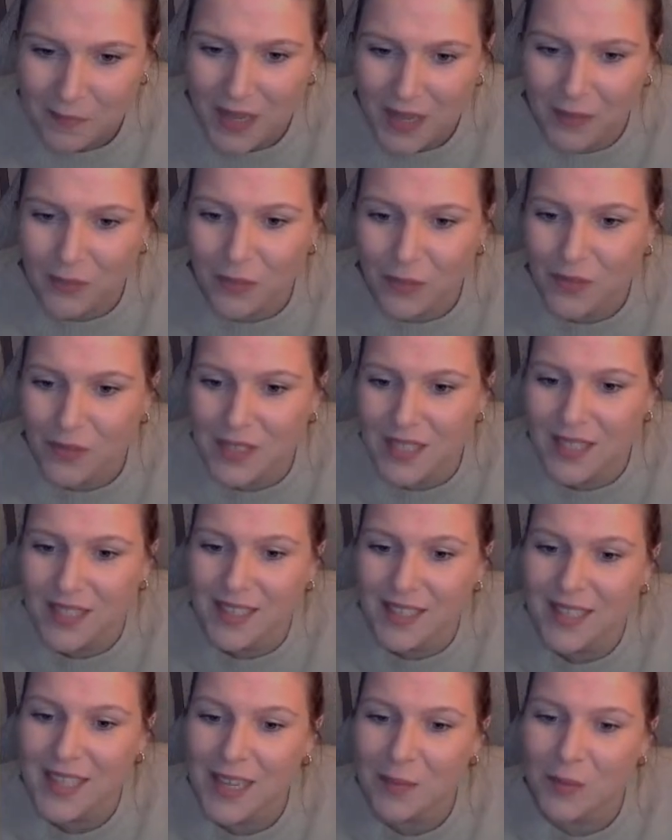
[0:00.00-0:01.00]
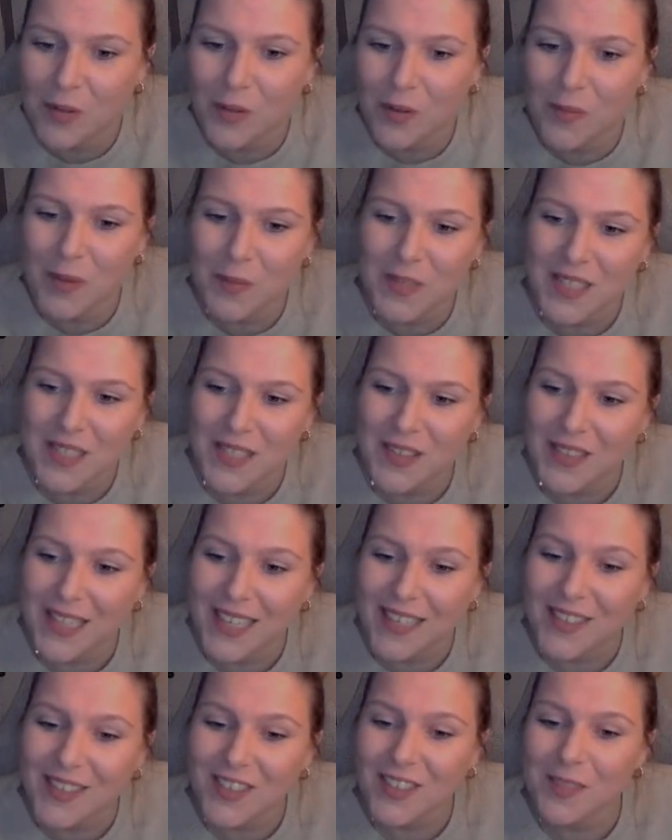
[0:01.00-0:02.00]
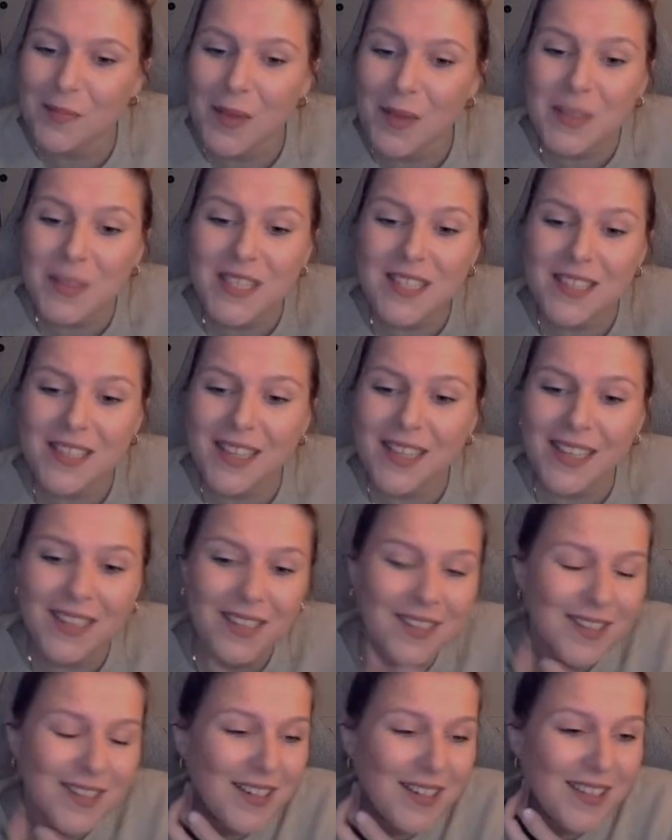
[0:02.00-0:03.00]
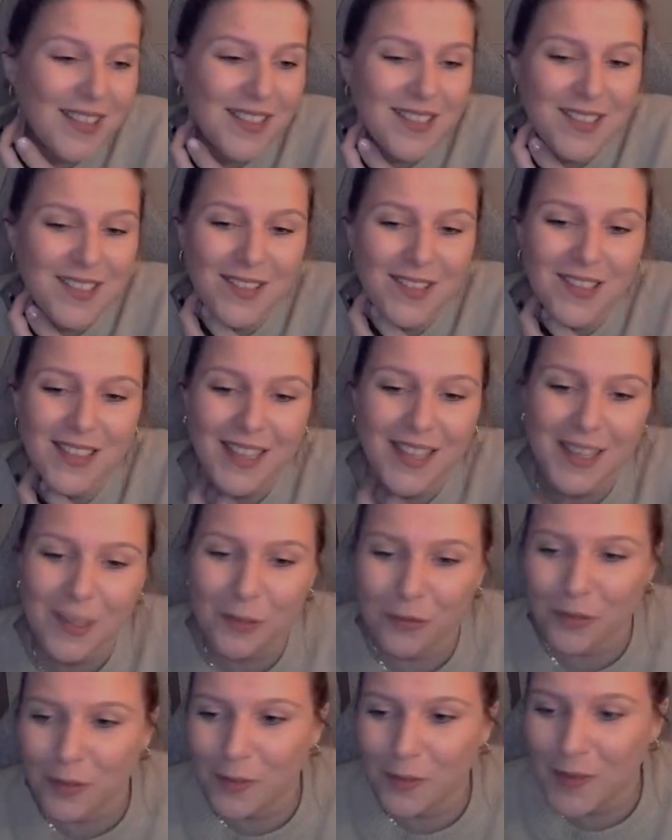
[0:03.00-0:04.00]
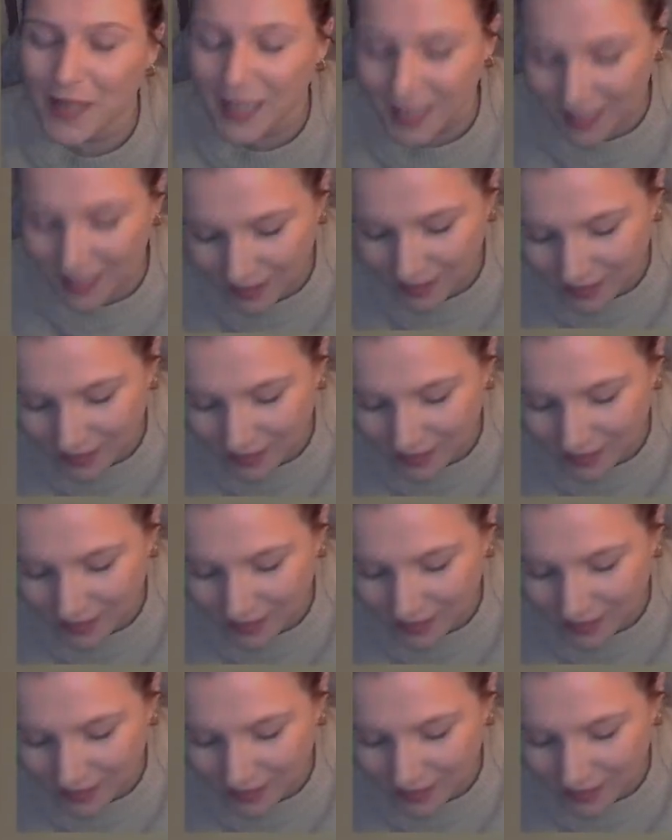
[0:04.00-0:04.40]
Have to visit the neighbor. Maybe see you later. Lizelot, thank you for being here,